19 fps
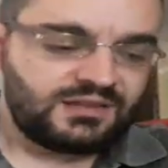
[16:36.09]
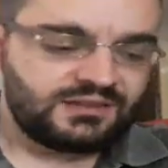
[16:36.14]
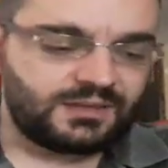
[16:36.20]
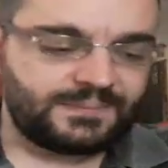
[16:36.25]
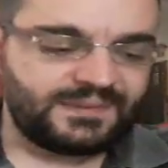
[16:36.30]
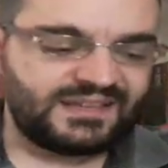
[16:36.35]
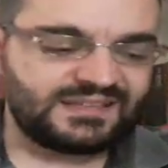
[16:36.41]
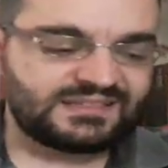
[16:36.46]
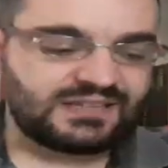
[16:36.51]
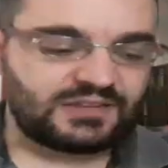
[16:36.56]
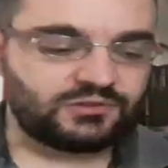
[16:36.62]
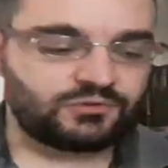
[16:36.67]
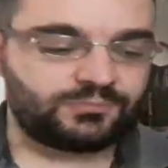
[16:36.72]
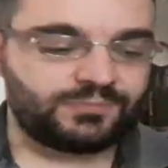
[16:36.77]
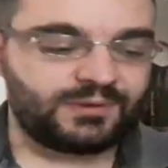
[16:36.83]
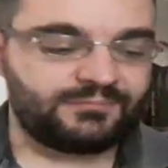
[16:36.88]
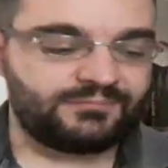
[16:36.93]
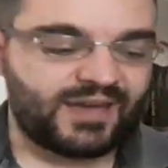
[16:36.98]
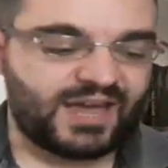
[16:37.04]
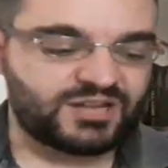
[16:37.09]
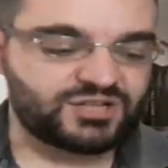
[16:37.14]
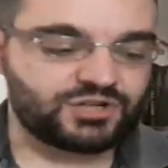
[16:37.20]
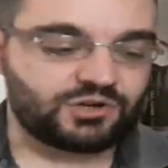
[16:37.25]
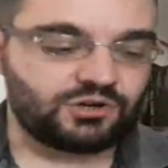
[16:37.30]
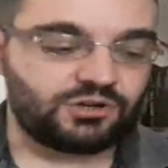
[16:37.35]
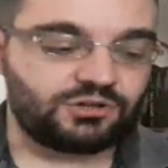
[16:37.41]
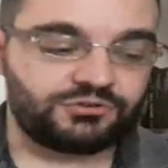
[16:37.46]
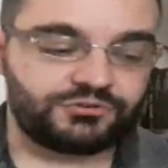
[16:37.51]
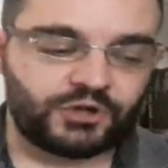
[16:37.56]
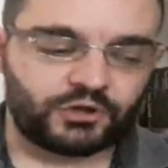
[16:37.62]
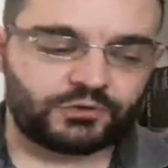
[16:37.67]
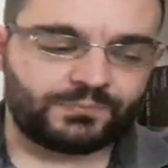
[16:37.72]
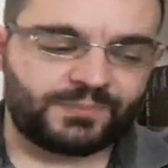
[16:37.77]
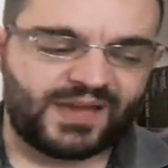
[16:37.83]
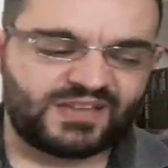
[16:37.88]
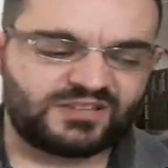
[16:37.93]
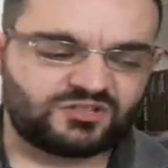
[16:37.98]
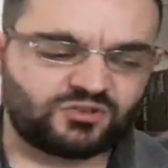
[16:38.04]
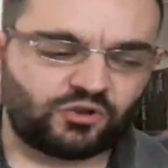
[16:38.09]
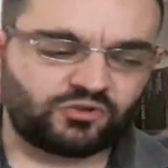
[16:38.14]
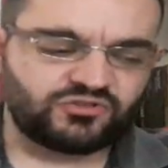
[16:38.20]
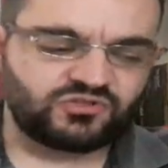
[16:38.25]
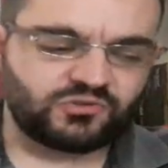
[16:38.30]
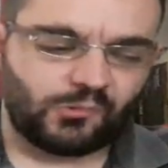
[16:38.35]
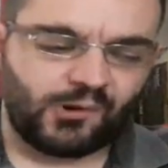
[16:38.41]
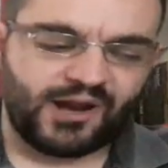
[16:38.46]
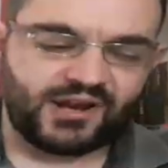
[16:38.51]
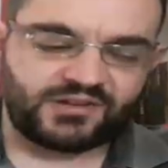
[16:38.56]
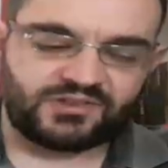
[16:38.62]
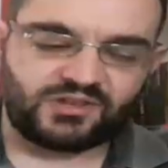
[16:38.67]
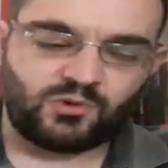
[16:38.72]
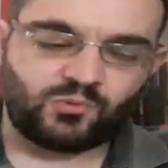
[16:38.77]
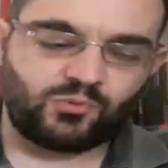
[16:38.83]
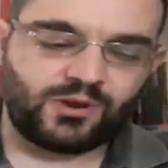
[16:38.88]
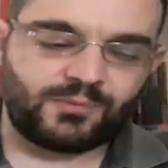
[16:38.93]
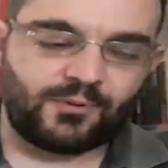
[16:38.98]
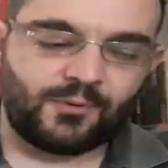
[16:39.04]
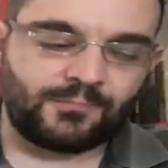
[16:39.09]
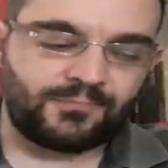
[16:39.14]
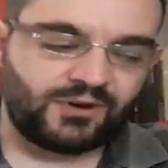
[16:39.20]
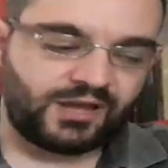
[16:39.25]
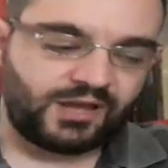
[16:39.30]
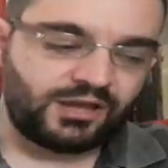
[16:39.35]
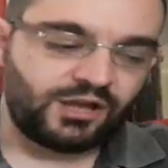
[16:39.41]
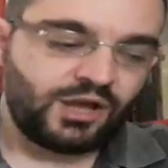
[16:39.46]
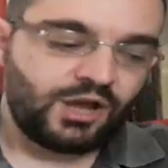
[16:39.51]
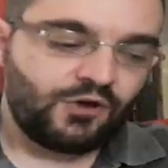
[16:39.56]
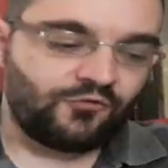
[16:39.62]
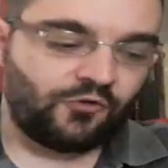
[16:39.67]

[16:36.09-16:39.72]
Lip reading: The means had to be magical, not based on strength and weapon play,